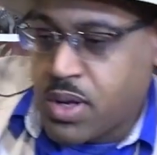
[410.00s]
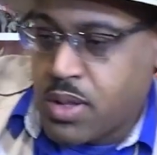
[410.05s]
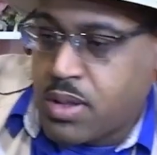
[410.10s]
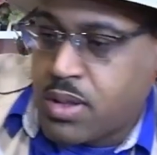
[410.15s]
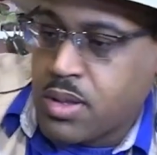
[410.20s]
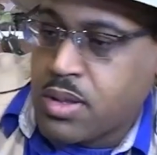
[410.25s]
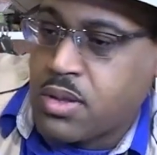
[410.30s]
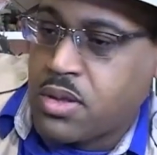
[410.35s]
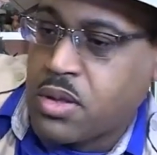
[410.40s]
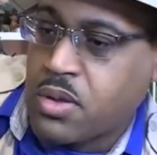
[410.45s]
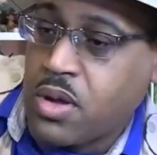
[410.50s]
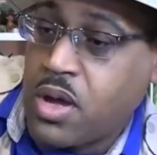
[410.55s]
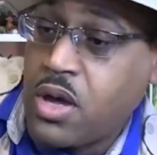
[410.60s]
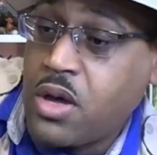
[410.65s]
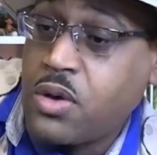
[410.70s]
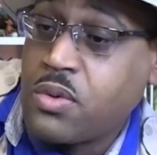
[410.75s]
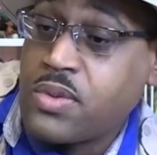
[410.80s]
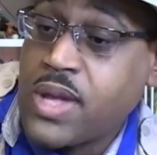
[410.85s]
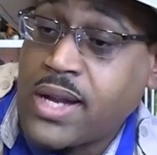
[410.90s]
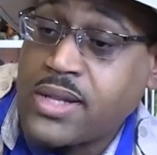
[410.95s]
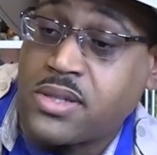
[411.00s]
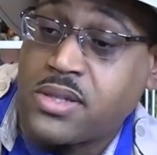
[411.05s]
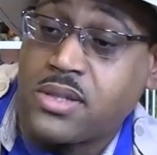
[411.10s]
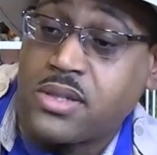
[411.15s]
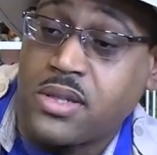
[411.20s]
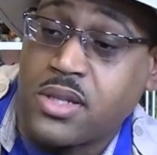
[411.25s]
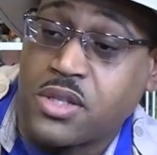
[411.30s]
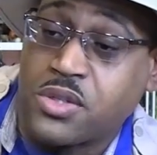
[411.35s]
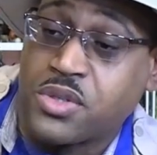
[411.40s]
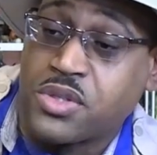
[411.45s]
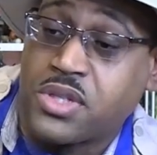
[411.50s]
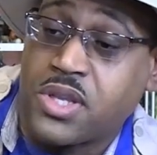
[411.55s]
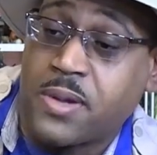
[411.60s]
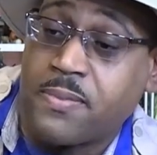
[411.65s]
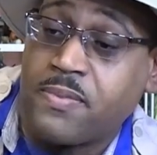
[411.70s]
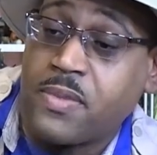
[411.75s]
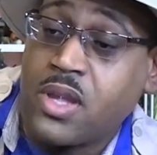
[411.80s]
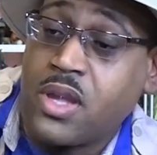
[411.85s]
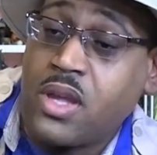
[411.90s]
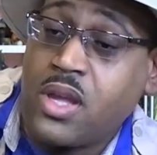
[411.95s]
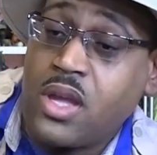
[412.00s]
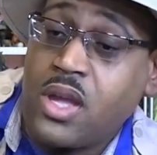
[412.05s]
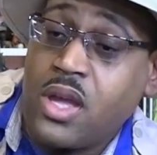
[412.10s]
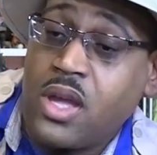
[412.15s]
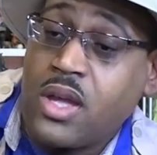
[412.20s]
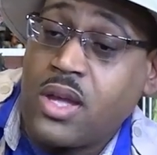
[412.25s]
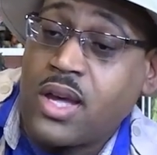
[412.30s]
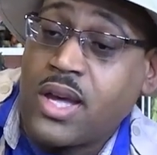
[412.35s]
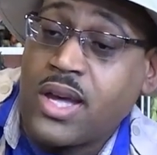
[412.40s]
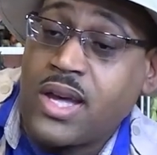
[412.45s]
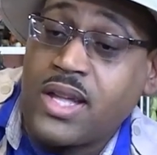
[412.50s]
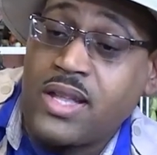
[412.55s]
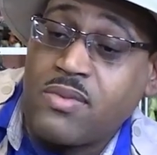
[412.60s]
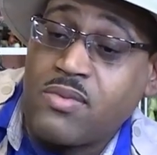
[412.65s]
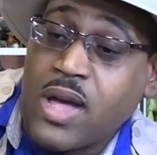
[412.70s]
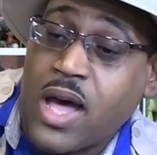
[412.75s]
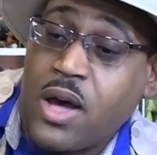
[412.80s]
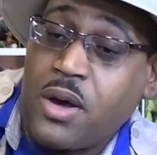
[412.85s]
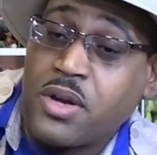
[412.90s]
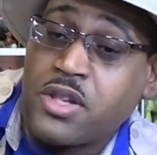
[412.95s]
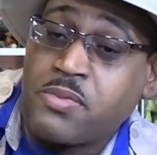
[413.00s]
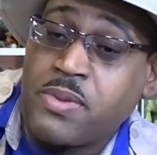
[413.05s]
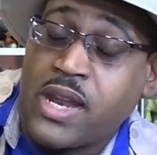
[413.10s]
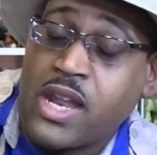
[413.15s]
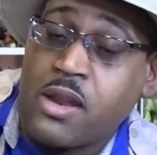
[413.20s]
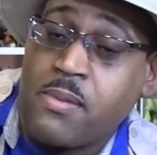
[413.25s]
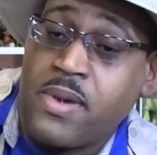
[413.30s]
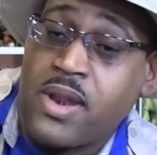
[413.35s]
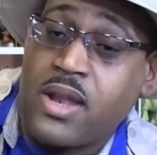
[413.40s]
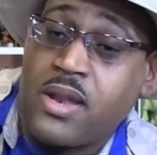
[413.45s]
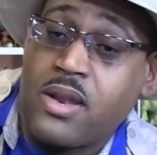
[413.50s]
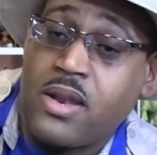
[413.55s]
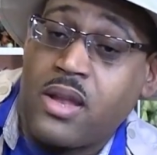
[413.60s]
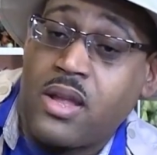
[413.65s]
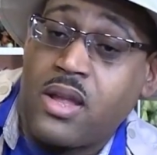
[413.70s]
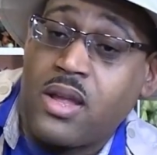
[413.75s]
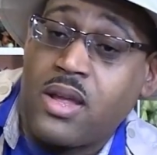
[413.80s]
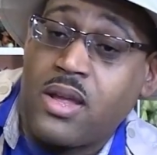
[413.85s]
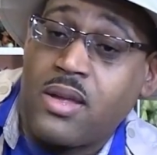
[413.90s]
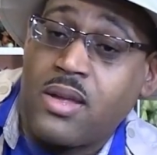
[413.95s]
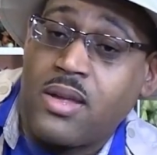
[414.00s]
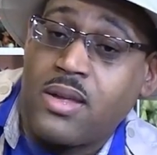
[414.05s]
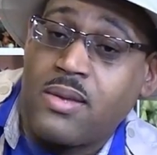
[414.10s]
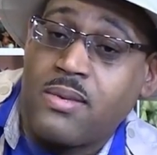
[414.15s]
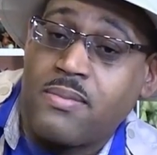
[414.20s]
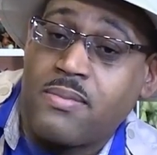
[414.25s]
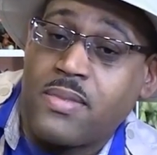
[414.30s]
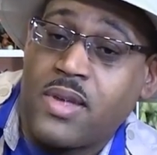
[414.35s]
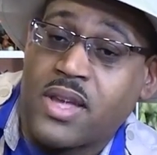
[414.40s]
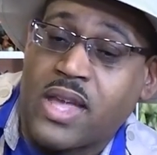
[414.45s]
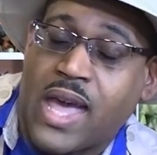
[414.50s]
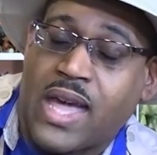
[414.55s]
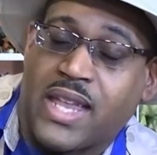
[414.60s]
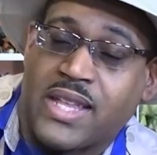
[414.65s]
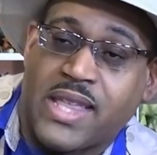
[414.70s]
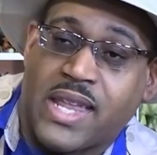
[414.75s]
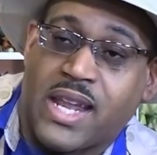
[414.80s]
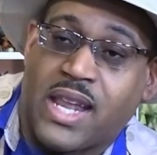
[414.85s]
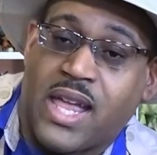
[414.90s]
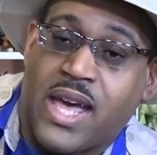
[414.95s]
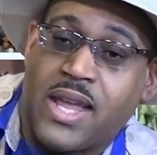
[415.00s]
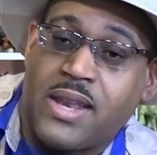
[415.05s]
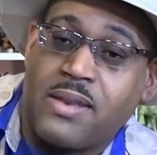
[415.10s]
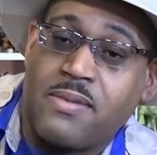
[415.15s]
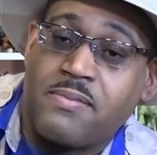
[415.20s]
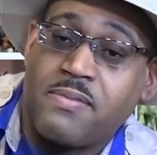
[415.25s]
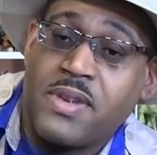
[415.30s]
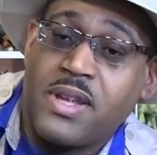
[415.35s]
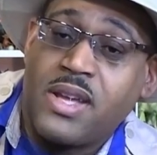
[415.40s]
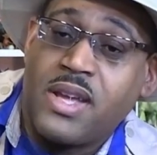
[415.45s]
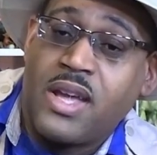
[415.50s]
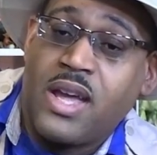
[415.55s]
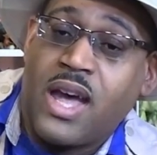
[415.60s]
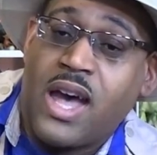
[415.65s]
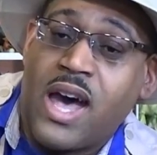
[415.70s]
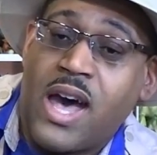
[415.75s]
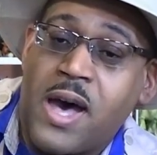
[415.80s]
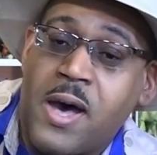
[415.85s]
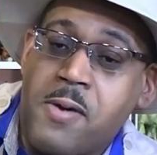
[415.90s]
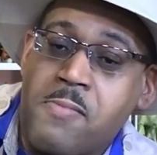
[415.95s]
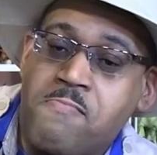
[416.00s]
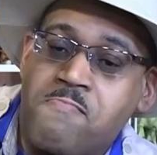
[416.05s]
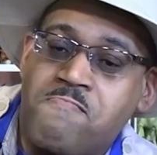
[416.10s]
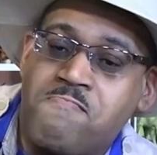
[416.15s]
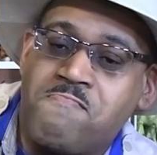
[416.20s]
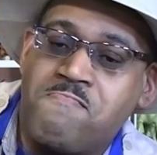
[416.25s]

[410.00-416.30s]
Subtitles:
this do? Oh, that's interesting. I'll explain it in a minute. Okay, I like that a lot. So